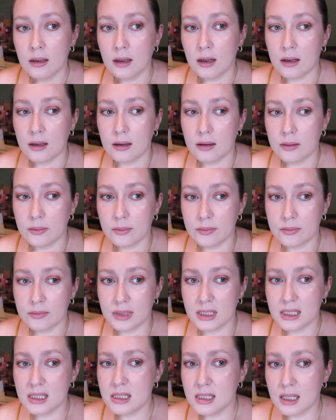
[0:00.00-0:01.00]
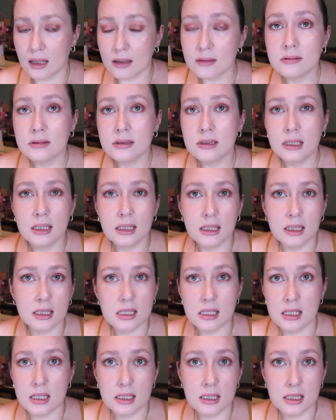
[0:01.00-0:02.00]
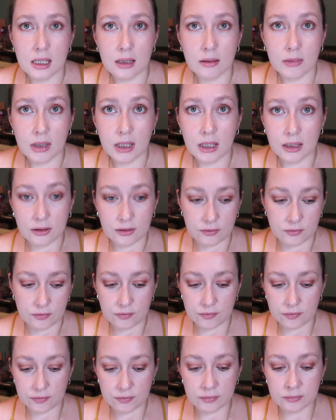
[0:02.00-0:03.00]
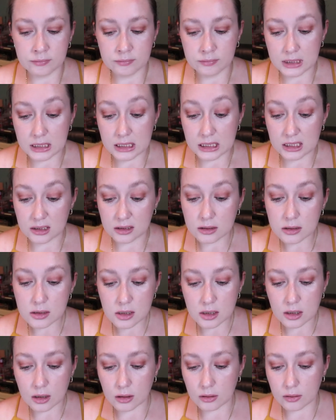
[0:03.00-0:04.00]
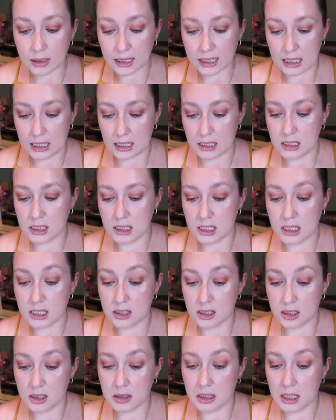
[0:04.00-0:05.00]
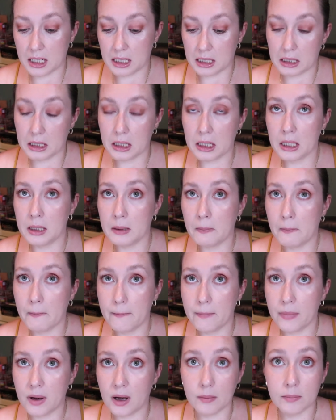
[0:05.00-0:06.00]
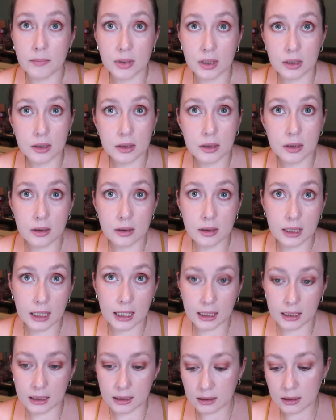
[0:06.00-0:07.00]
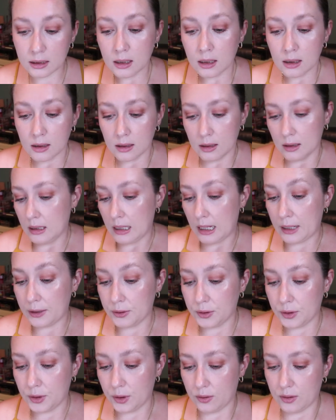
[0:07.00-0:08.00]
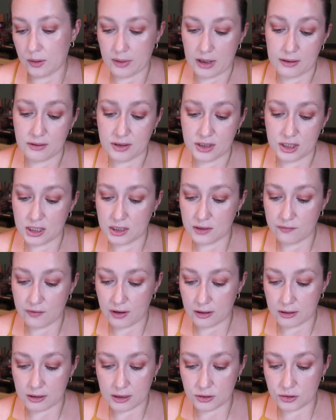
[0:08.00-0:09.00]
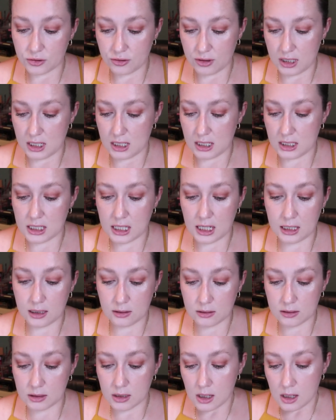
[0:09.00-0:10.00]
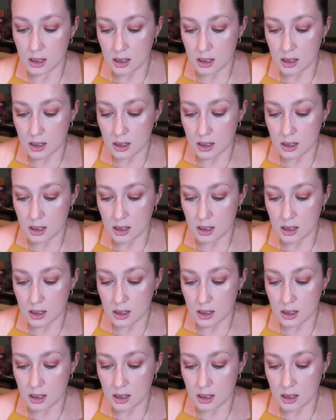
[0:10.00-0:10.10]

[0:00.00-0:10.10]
Um, it sounds like it's the same kind of deal. So I guess these are like popular again. I don't know. I was just very intrigued and